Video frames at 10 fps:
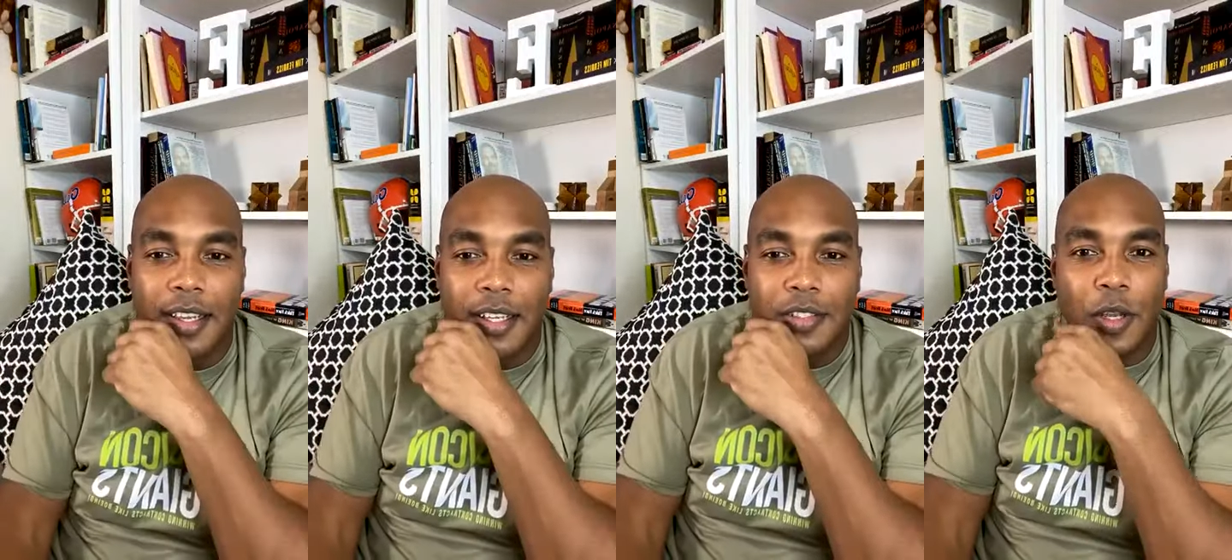
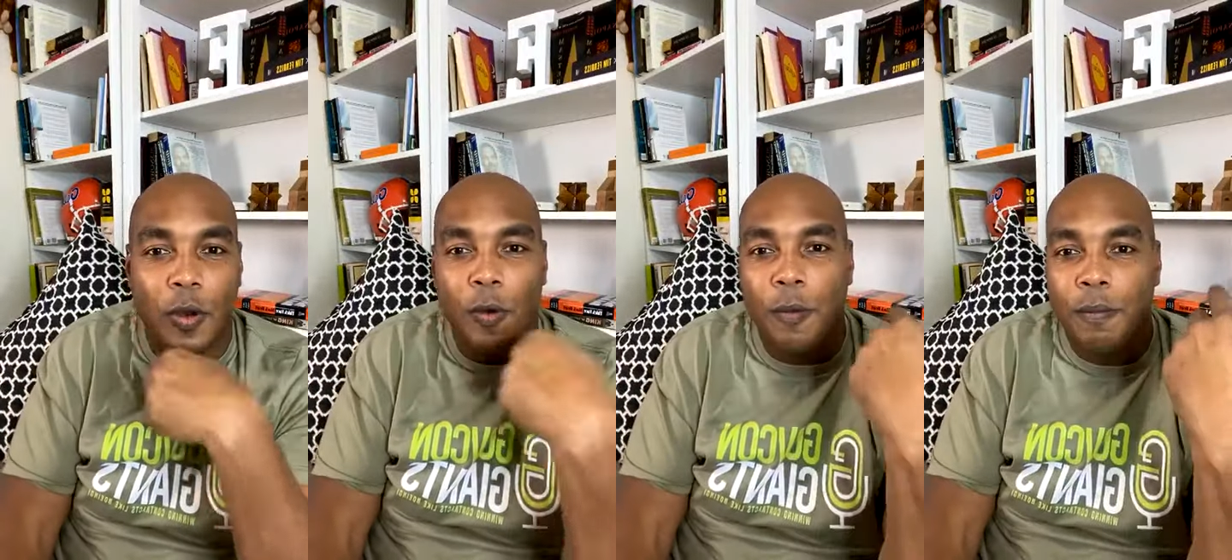
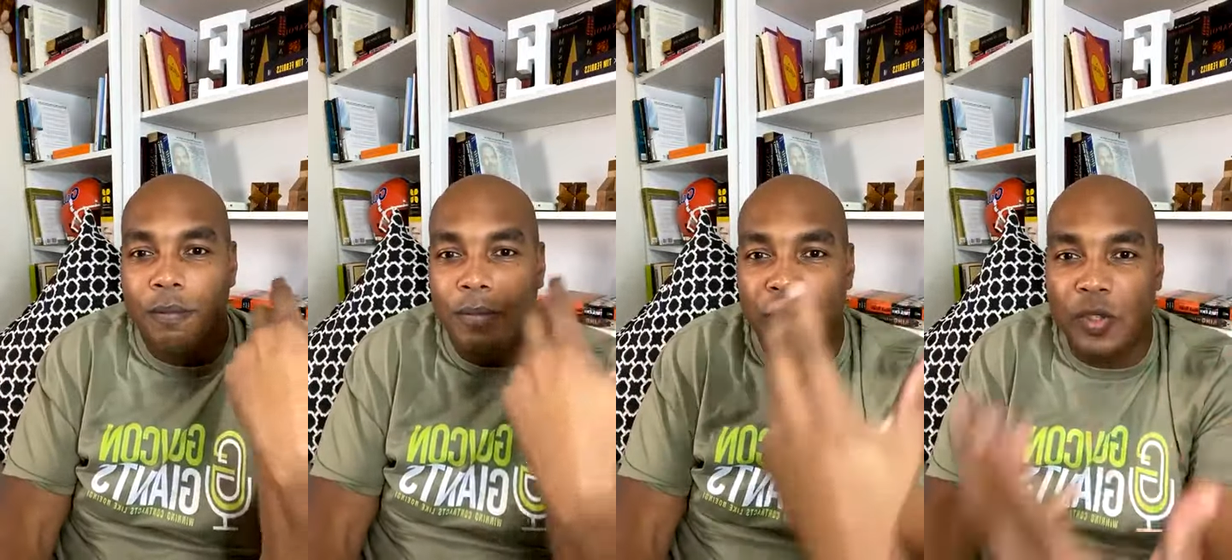So
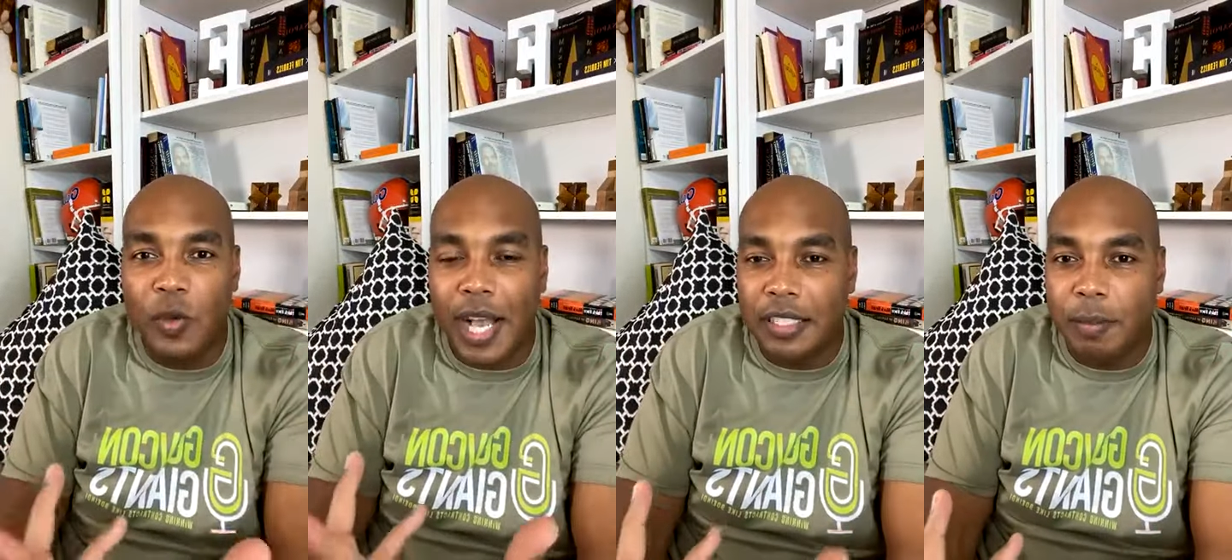you
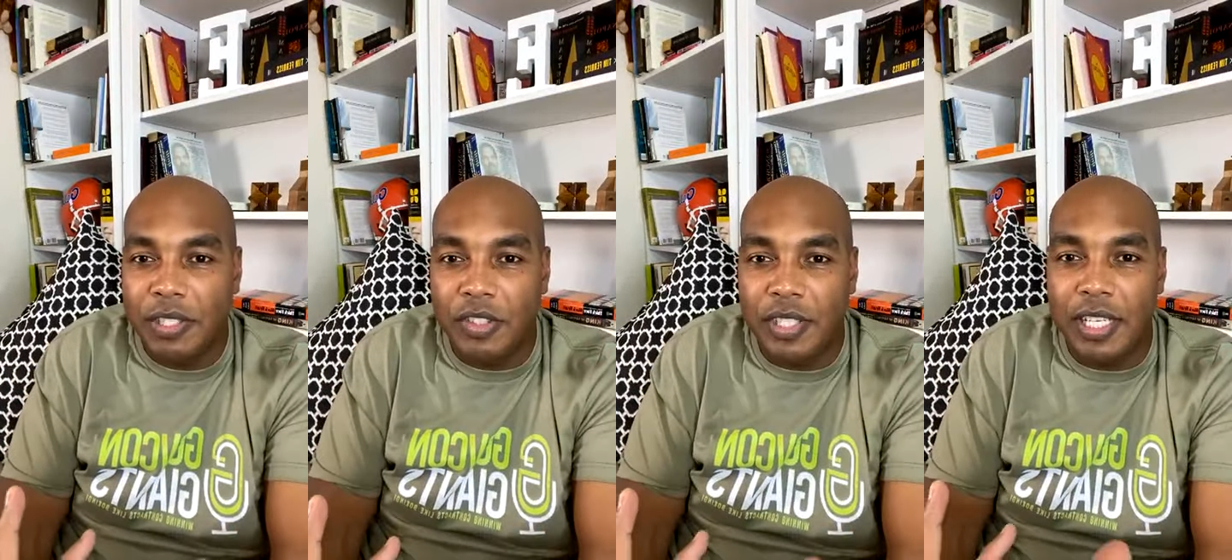guys should be
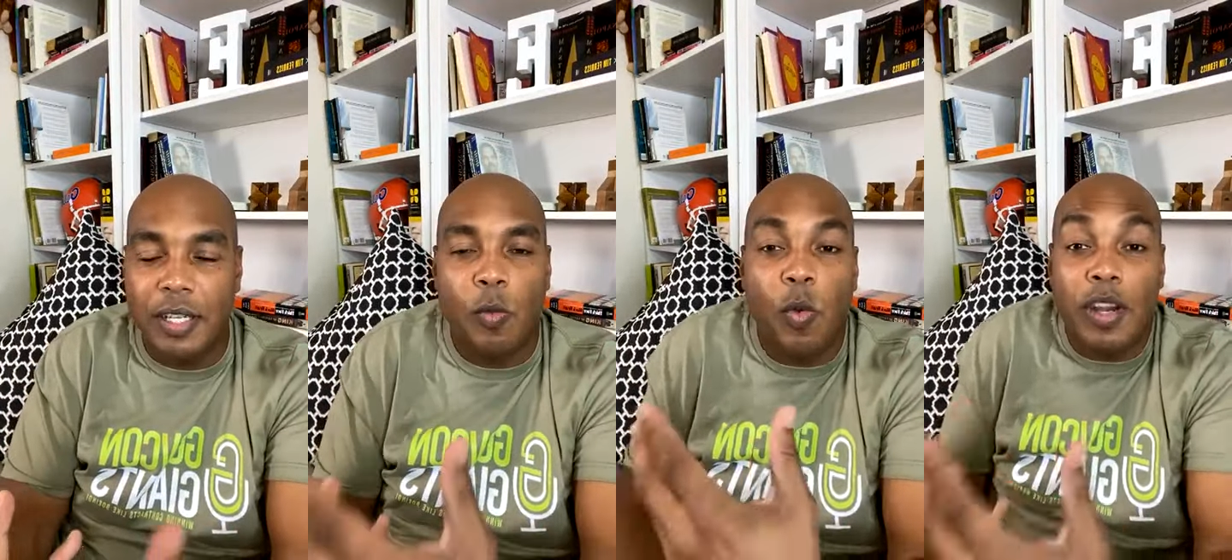strategic.
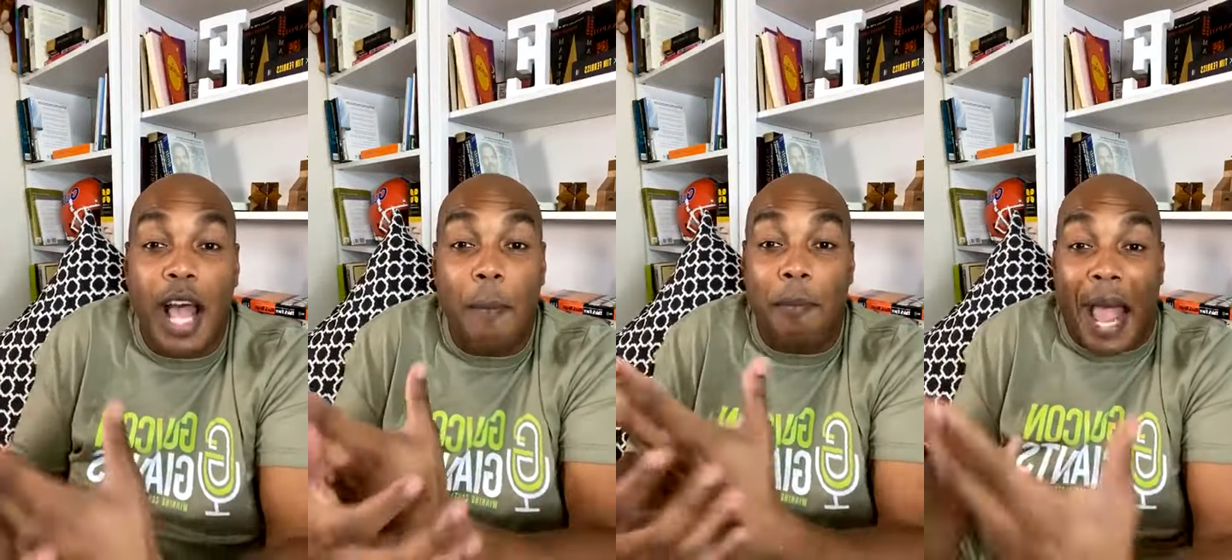We're
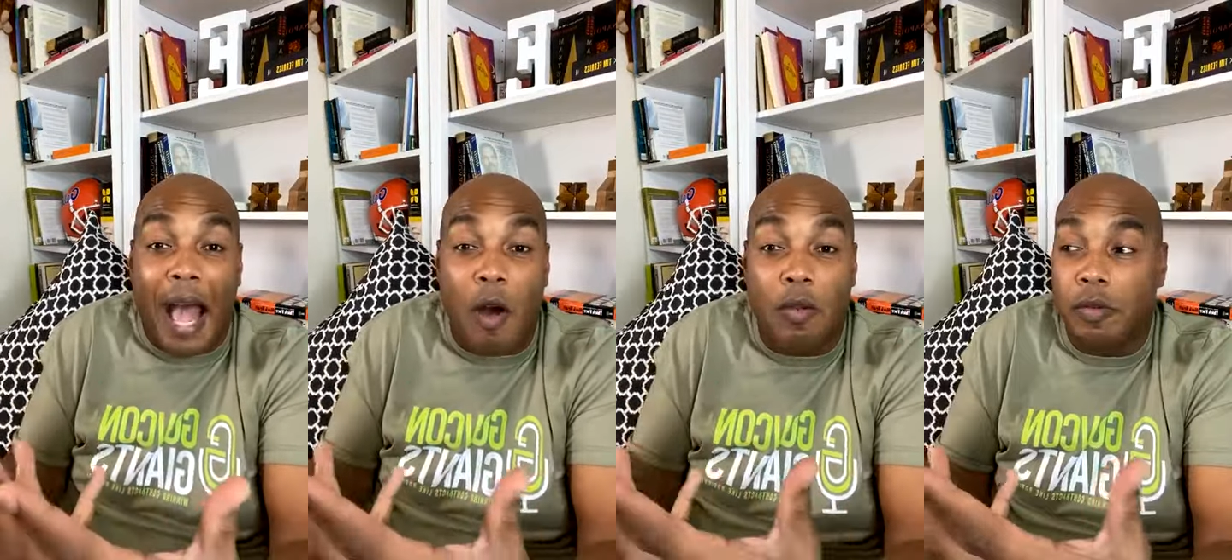not
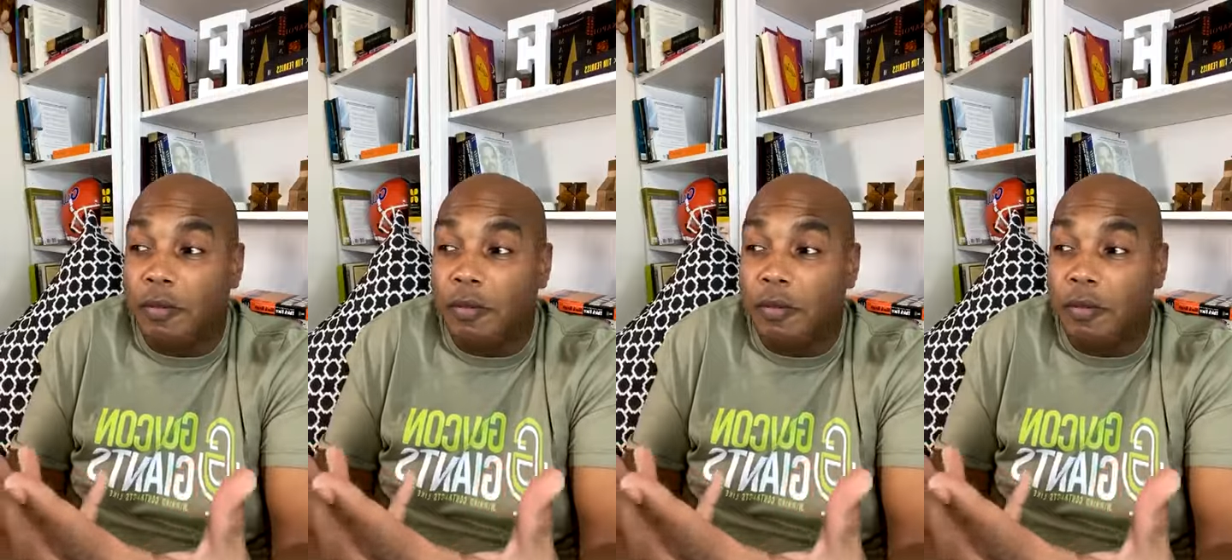bound.